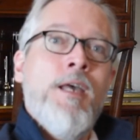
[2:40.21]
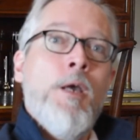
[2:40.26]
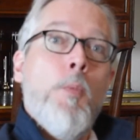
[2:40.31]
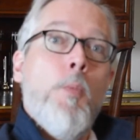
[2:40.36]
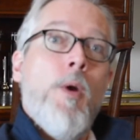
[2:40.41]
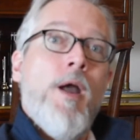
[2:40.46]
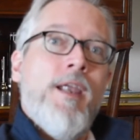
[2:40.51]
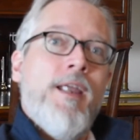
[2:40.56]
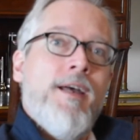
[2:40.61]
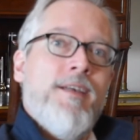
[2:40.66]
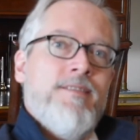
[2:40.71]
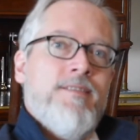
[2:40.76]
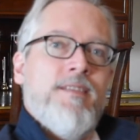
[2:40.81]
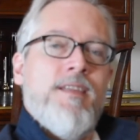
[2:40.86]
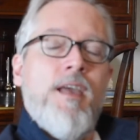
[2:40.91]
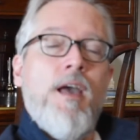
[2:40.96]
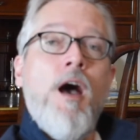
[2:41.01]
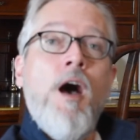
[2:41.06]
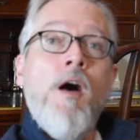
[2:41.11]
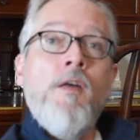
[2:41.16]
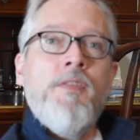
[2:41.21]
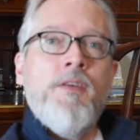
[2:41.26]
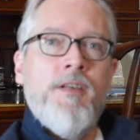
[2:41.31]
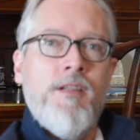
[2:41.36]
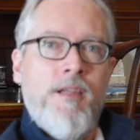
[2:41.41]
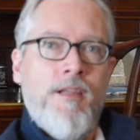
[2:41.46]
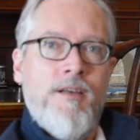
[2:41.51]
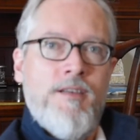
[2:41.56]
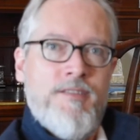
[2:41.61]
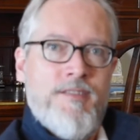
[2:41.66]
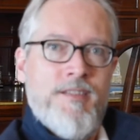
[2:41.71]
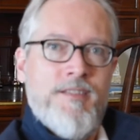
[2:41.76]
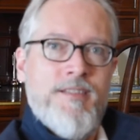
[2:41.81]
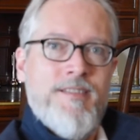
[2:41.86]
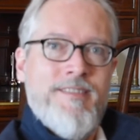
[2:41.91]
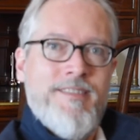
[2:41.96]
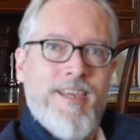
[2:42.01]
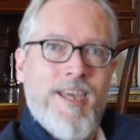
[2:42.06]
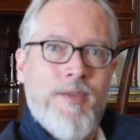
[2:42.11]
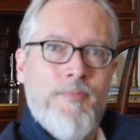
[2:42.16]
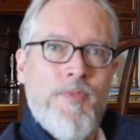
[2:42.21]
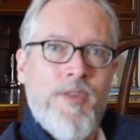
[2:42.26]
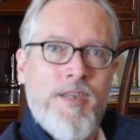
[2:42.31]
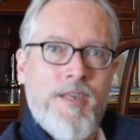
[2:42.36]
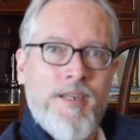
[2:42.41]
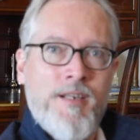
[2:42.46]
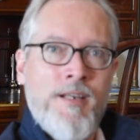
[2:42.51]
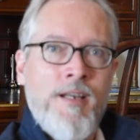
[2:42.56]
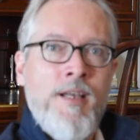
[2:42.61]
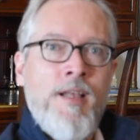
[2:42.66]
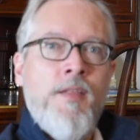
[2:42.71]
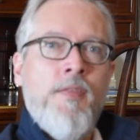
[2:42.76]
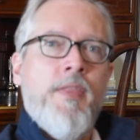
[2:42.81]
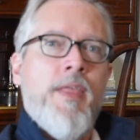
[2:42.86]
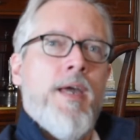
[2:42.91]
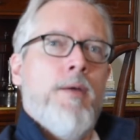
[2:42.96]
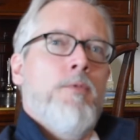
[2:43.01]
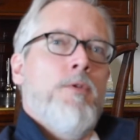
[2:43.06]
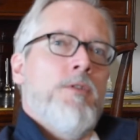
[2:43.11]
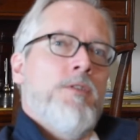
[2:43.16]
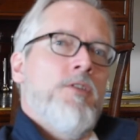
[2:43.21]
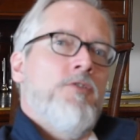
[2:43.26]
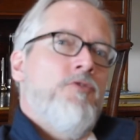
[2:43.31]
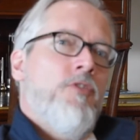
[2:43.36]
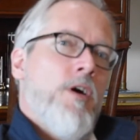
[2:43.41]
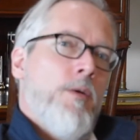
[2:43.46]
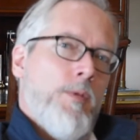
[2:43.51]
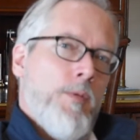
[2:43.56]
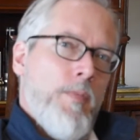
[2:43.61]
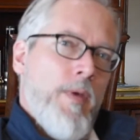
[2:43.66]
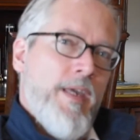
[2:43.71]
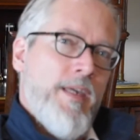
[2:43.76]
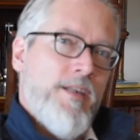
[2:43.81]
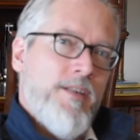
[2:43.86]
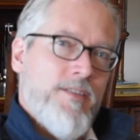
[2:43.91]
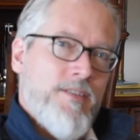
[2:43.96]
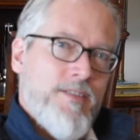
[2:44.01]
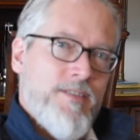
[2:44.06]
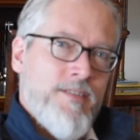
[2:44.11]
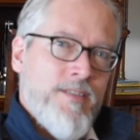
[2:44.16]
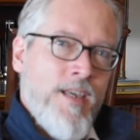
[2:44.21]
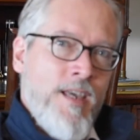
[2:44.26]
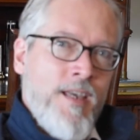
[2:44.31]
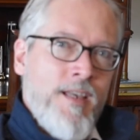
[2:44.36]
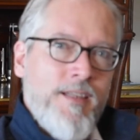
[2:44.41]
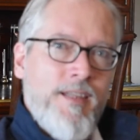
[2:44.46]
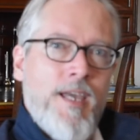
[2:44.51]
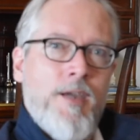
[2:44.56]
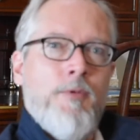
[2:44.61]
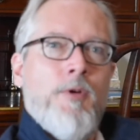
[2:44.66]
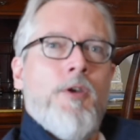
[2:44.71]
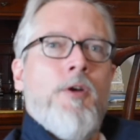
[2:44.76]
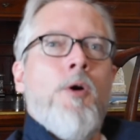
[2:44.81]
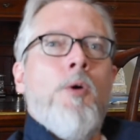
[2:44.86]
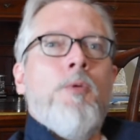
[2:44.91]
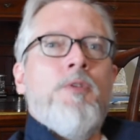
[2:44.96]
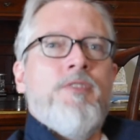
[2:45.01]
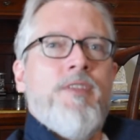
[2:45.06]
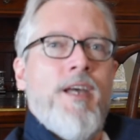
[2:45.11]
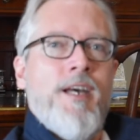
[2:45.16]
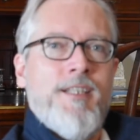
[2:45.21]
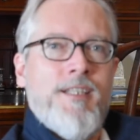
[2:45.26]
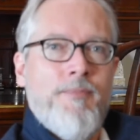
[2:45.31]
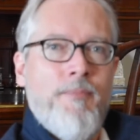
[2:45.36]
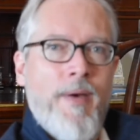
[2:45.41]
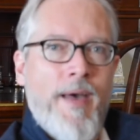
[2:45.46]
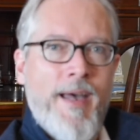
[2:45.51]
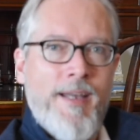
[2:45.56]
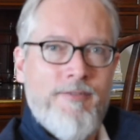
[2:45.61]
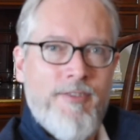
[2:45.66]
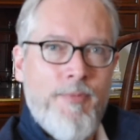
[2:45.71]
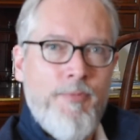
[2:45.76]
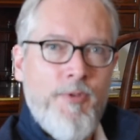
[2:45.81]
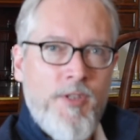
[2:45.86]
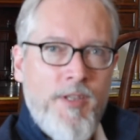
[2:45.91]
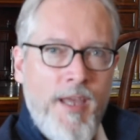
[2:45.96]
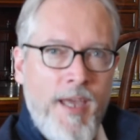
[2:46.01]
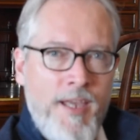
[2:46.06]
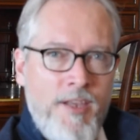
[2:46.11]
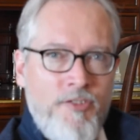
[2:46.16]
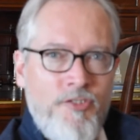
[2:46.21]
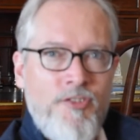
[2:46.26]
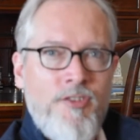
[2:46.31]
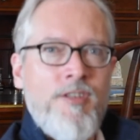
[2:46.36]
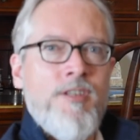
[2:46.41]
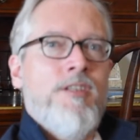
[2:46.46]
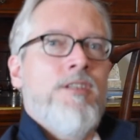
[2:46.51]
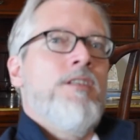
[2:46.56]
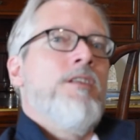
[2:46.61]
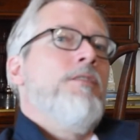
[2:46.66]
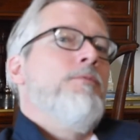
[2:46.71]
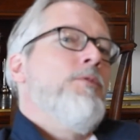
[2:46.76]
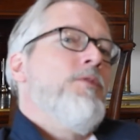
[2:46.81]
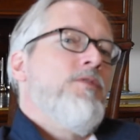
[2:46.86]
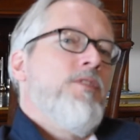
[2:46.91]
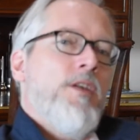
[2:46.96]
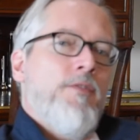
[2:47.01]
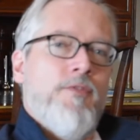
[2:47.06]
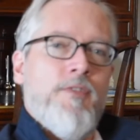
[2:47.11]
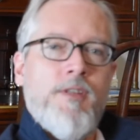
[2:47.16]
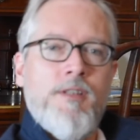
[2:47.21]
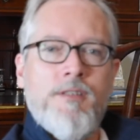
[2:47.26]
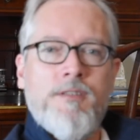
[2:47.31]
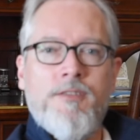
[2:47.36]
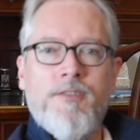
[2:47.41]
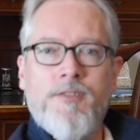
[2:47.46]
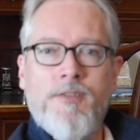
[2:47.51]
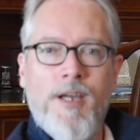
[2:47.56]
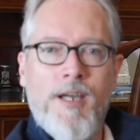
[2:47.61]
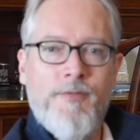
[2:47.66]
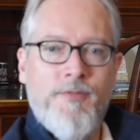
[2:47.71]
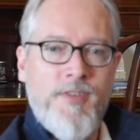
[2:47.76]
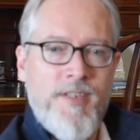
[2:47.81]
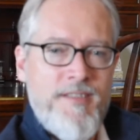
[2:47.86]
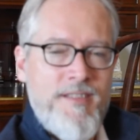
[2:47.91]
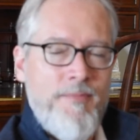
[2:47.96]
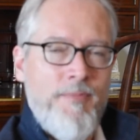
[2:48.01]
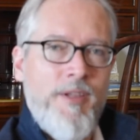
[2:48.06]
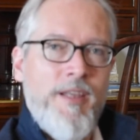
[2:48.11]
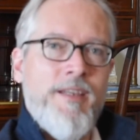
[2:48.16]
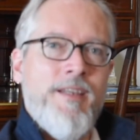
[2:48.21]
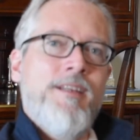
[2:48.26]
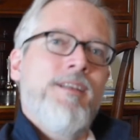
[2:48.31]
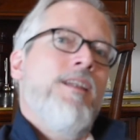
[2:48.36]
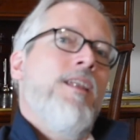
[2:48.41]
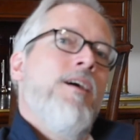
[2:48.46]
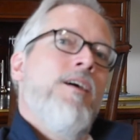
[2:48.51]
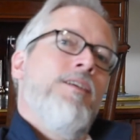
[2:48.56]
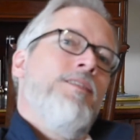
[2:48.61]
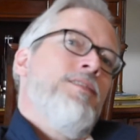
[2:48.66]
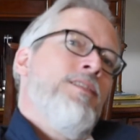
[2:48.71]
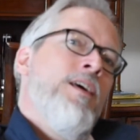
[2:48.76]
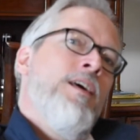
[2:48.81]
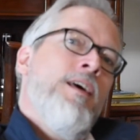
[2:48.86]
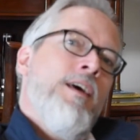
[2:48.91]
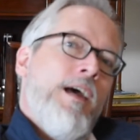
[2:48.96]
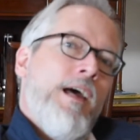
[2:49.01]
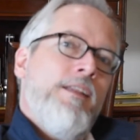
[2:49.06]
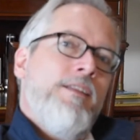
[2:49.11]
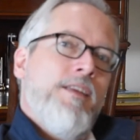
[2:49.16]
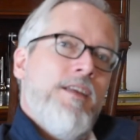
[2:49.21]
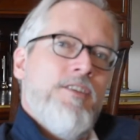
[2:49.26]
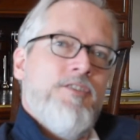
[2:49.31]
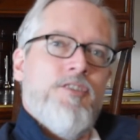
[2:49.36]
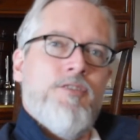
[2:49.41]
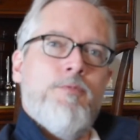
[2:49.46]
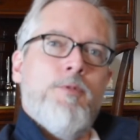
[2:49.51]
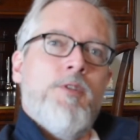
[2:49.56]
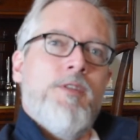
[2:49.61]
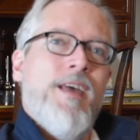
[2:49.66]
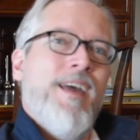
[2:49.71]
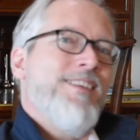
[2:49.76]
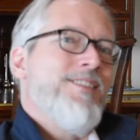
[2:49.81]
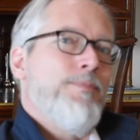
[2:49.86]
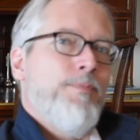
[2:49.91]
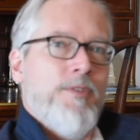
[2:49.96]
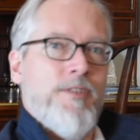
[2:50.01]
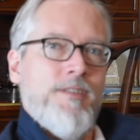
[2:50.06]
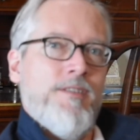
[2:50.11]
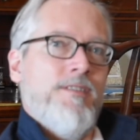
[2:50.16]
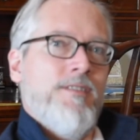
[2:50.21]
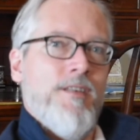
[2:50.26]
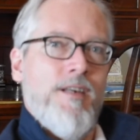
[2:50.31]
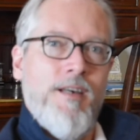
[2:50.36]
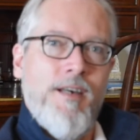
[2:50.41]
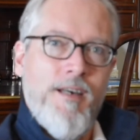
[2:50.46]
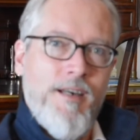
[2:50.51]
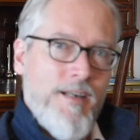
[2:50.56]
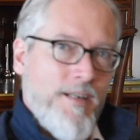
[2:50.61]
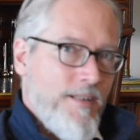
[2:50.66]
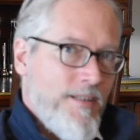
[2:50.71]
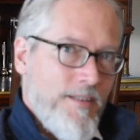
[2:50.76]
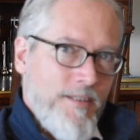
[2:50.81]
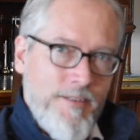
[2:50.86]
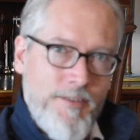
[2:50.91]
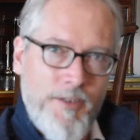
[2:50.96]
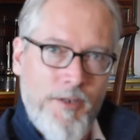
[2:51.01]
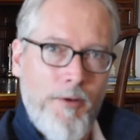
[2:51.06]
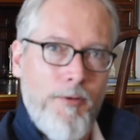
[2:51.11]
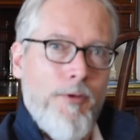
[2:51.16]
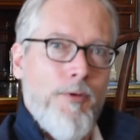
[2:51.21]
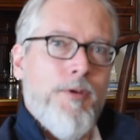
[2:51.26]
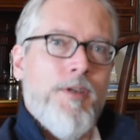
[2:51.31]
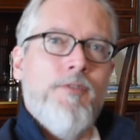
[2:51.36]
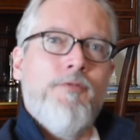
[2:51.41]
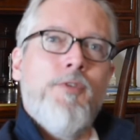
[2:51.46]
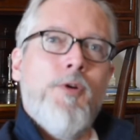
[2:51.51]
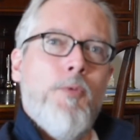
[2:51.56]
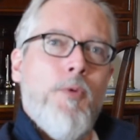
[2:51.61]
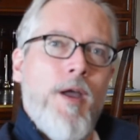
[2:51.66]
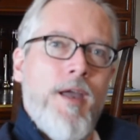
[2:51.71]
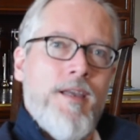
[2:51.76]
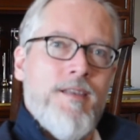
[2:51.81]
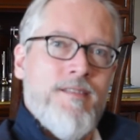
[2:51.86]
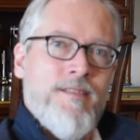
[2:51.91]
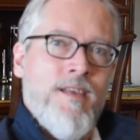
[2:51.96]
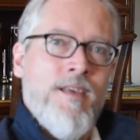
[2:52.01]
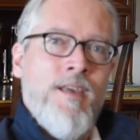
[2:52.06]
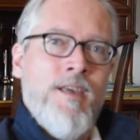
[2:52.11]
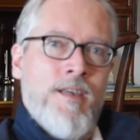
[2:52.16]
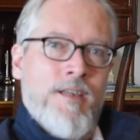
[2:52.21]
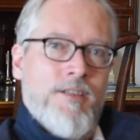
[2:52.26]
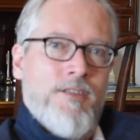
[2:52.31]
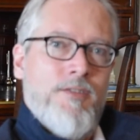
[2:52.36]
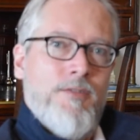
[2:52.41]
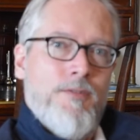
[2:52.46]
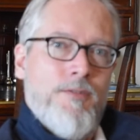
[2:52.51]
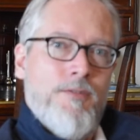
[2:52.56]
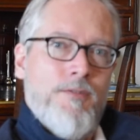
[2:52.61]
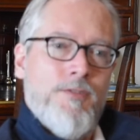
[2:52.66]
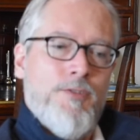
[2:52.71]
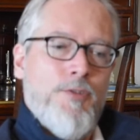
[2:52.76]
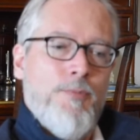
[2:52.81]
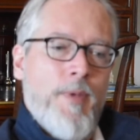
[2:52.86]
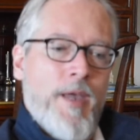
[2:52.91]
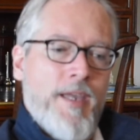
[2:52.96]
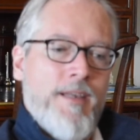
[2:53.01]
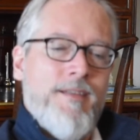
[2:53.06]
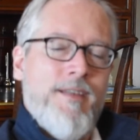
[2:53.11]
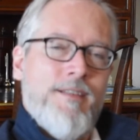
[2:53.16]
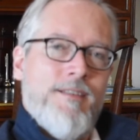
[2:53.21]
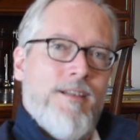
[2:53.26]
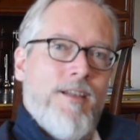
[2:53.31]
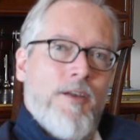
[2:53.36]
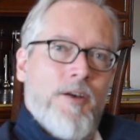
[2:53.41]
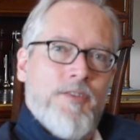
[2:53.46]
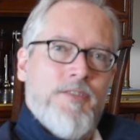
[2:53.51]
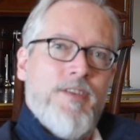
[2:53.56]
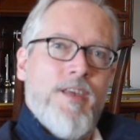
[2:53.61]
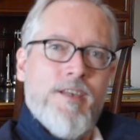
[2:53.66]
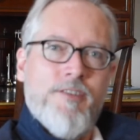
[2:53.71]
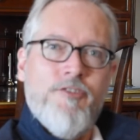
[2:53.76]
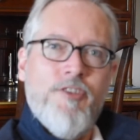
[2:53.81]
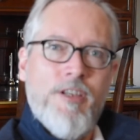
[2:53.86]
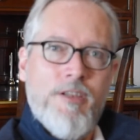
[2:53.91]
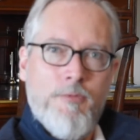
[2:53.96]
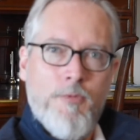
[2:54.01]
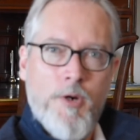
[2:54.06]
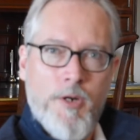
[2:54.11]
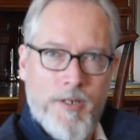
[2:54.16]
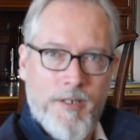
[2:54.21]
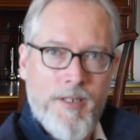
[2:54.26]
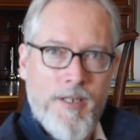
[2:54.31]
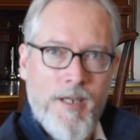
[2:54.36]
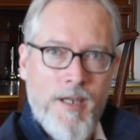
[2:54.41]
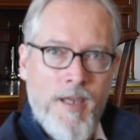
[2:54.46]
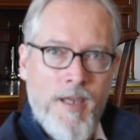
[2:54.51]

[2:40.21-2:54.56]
Whereas the other class in the same year, they were the troublemakers. They had a bad reputation, it was difficult to have discipline in class, and teachers were desperate, looking for ways to make that class actually work.